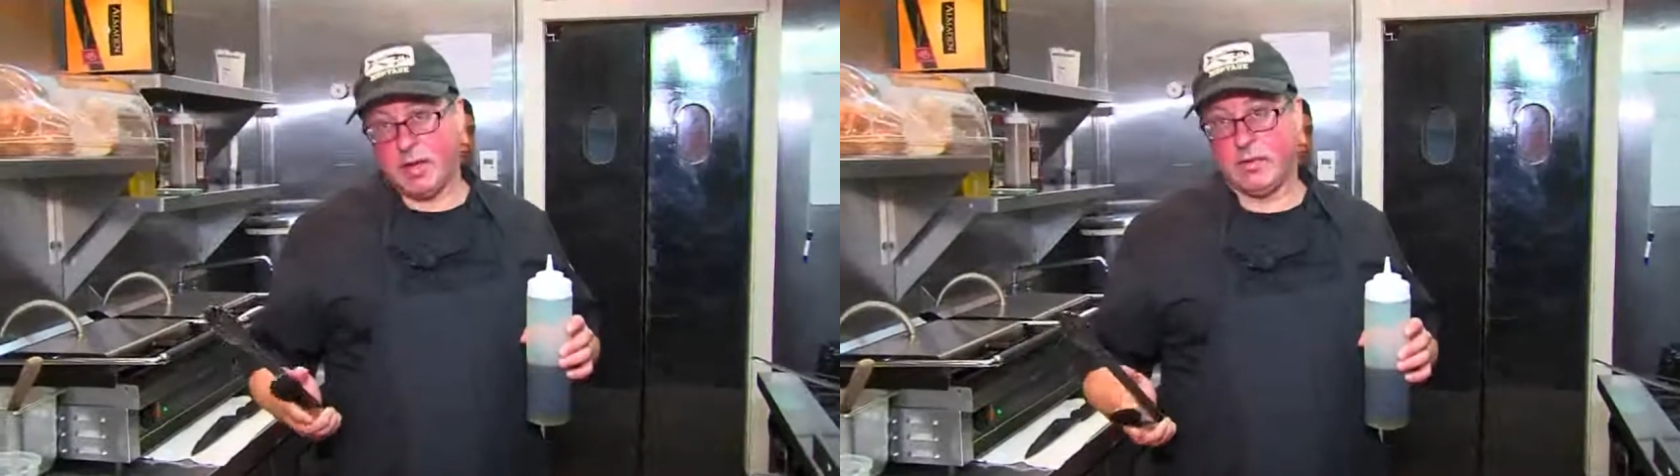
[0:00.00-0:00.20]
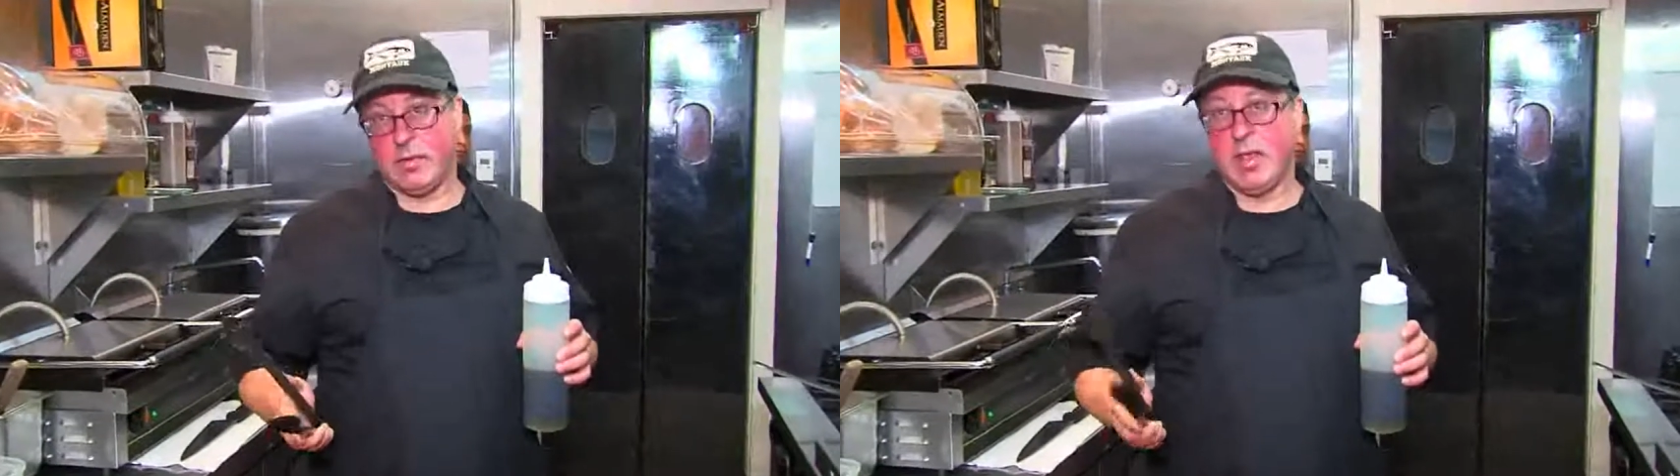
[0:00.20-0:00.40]

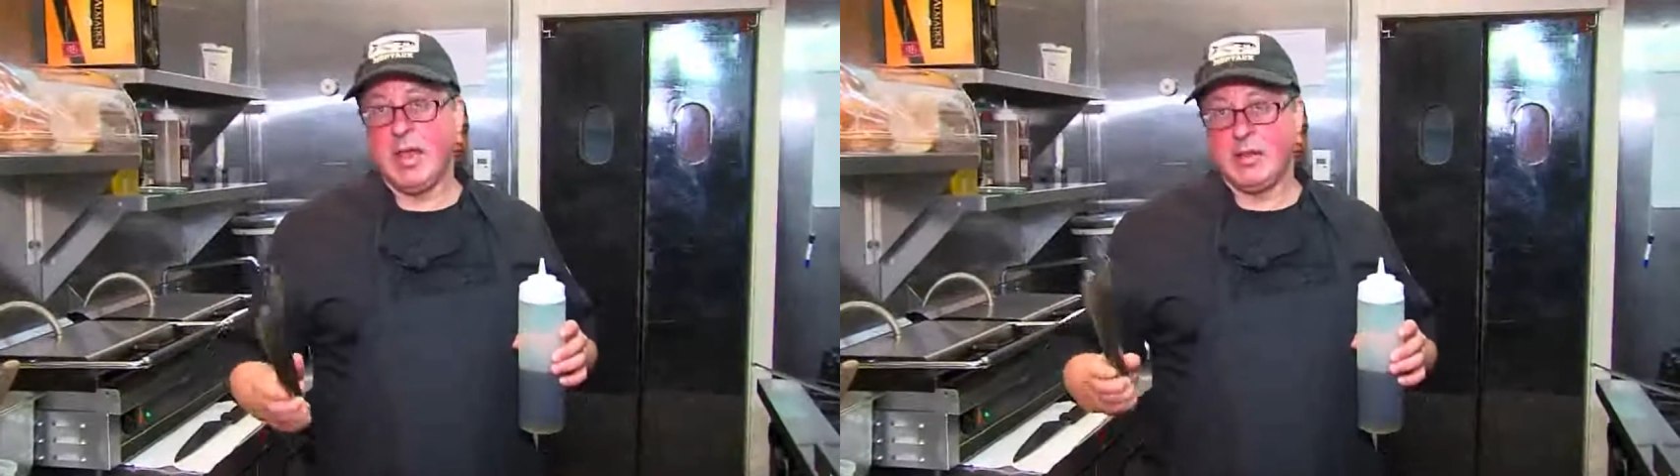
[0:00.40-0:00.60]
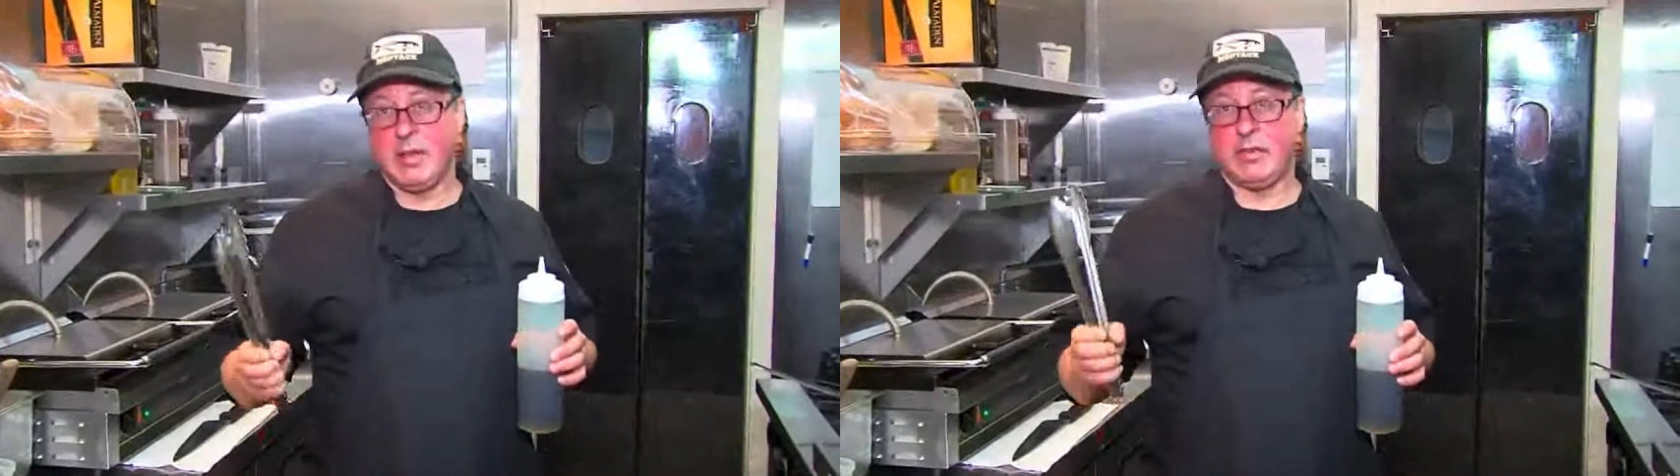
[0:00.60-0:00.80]
it's
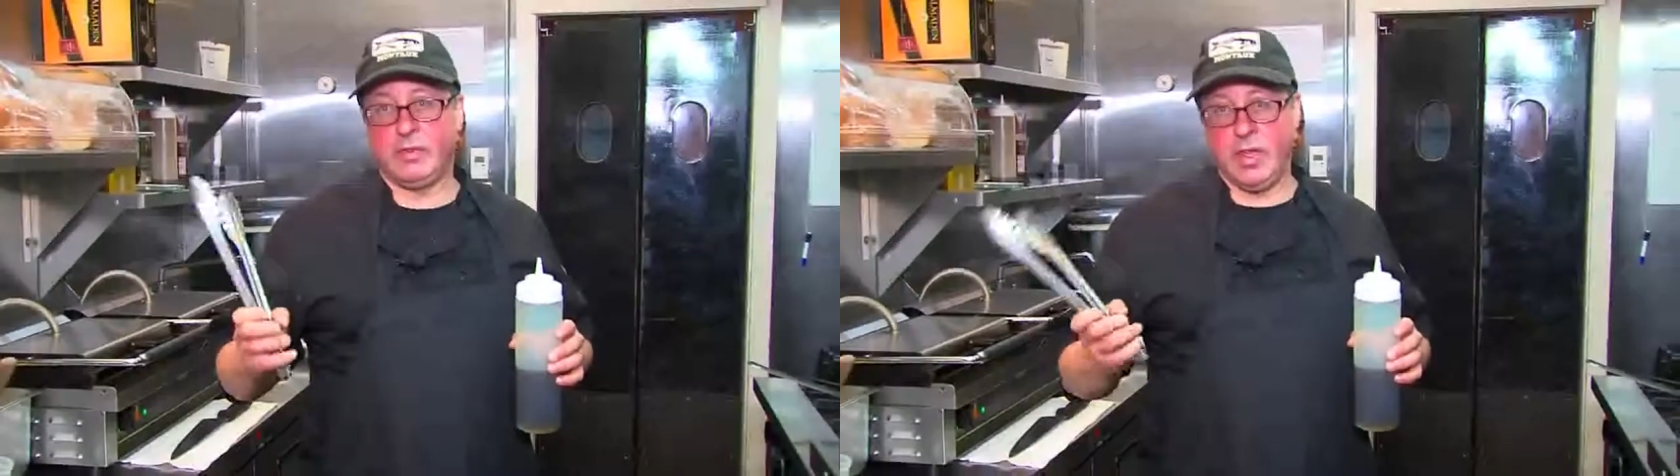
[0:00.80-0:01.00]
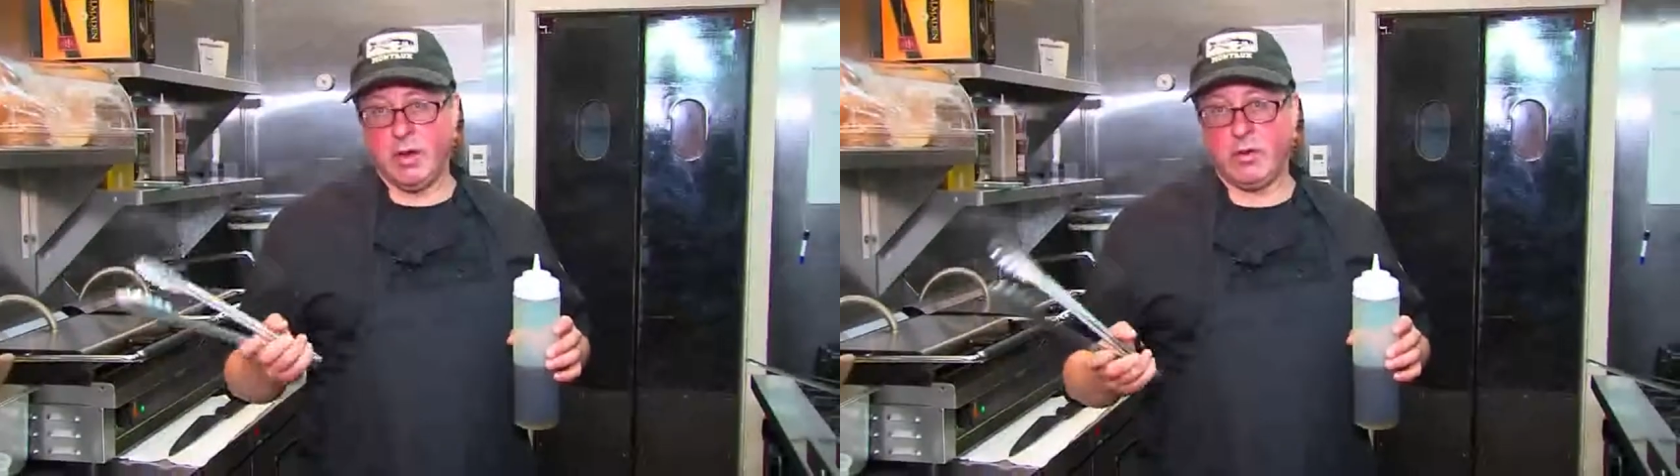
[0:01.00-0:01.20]

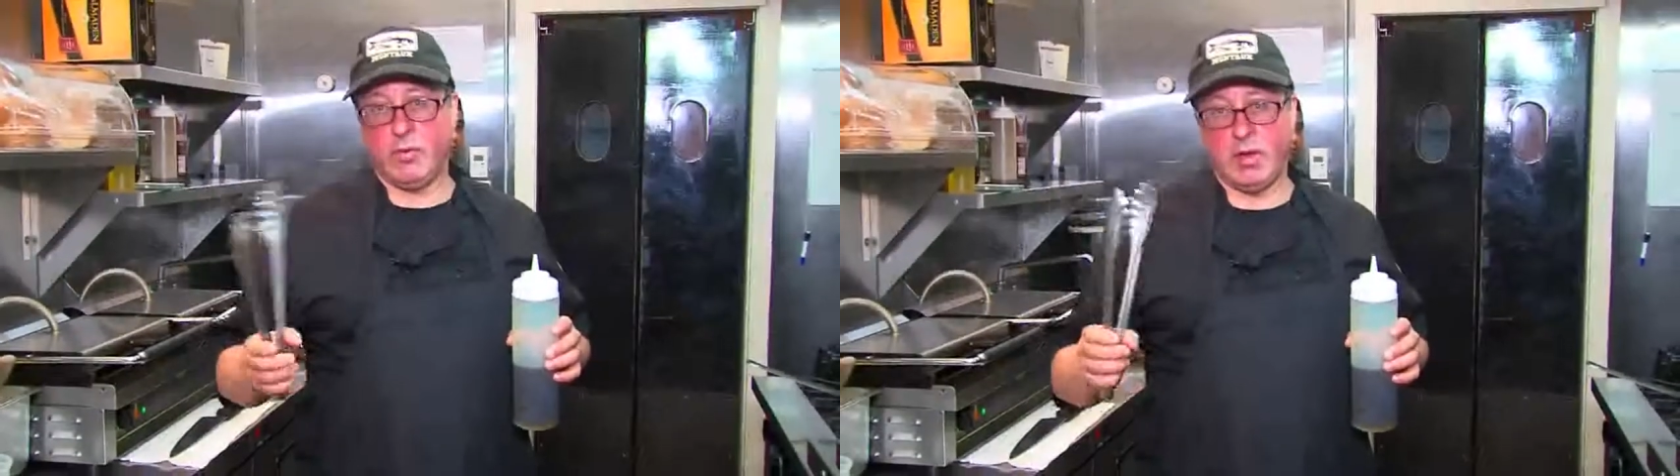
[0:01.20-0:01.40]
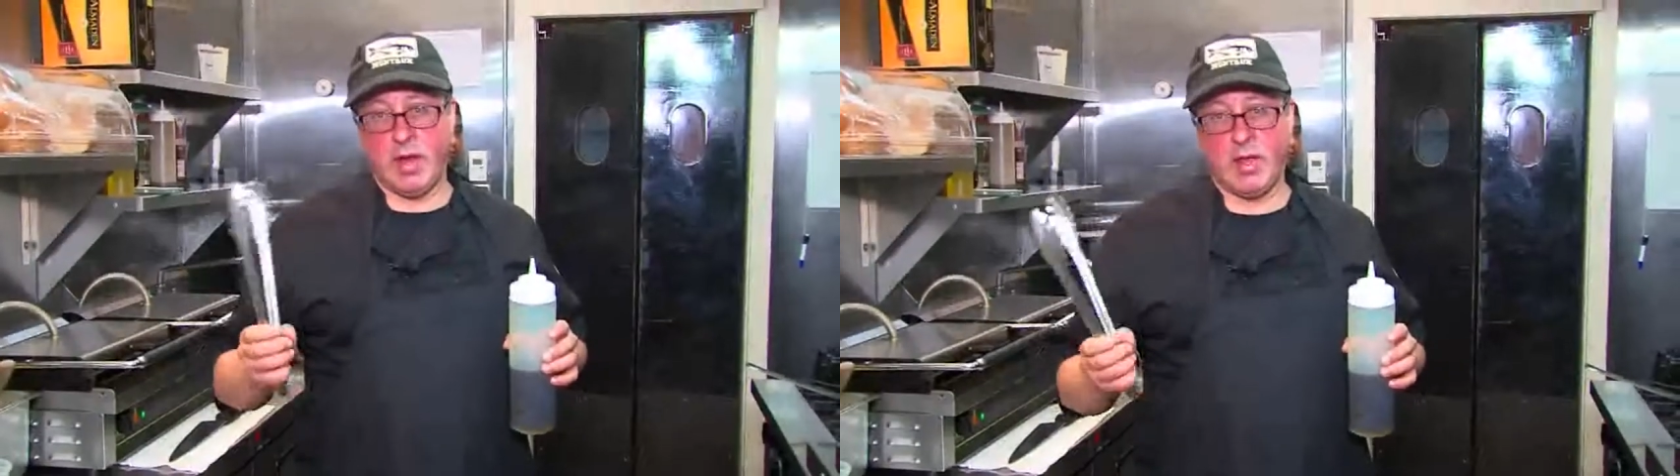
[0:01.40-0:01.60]
just seared
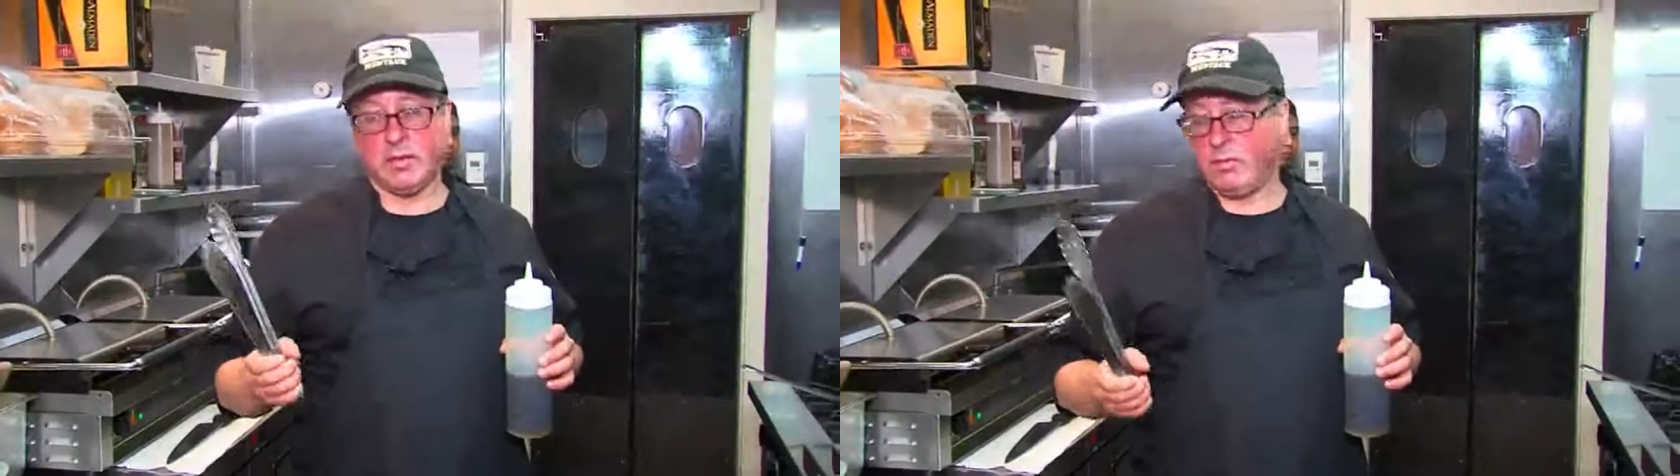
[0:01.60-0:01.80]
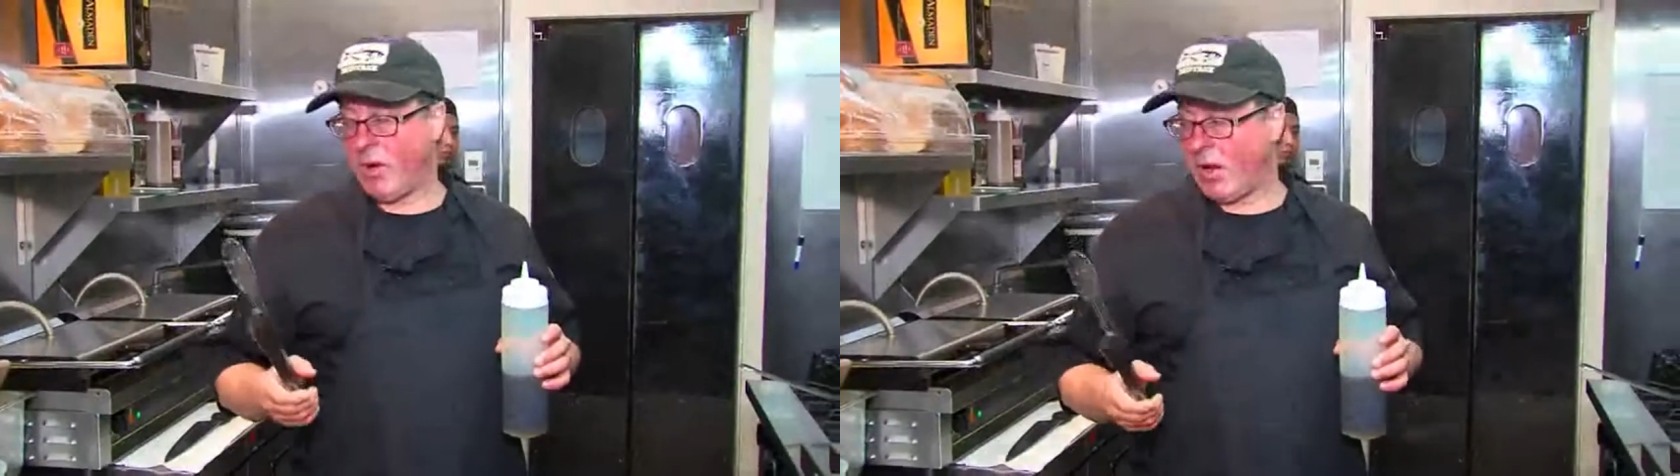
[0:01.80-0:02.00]
really
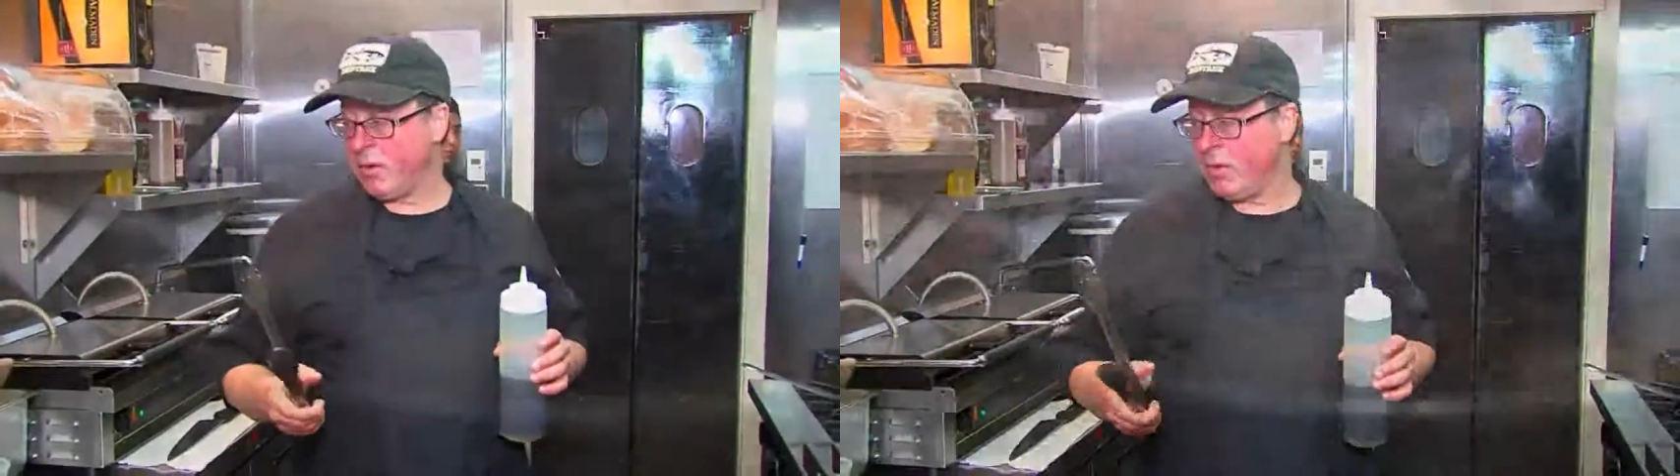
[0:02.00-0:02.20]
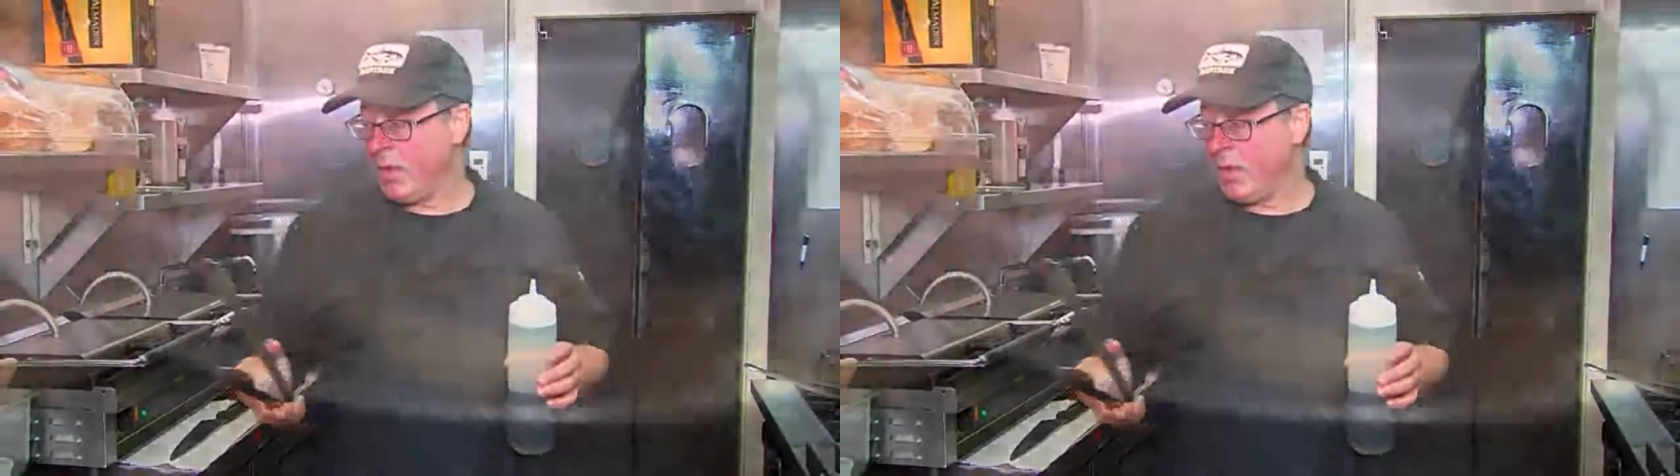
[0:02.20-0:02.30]
nice and brown.